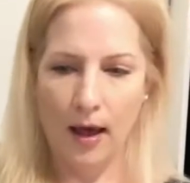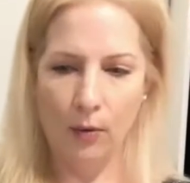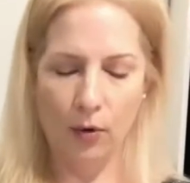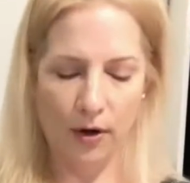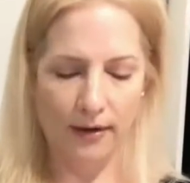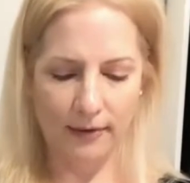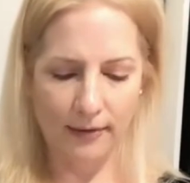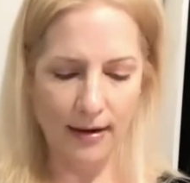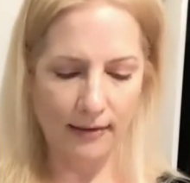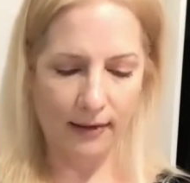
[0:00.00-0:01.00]
we're gonna
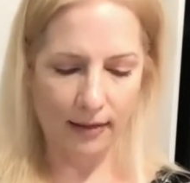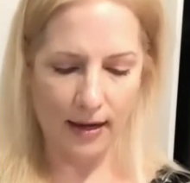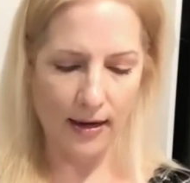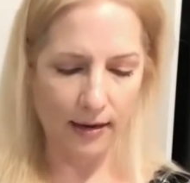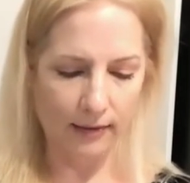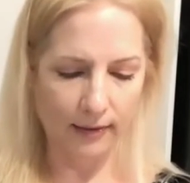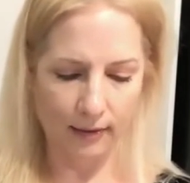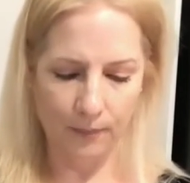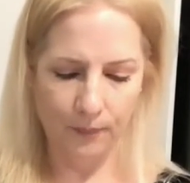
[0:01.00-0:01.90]
season these,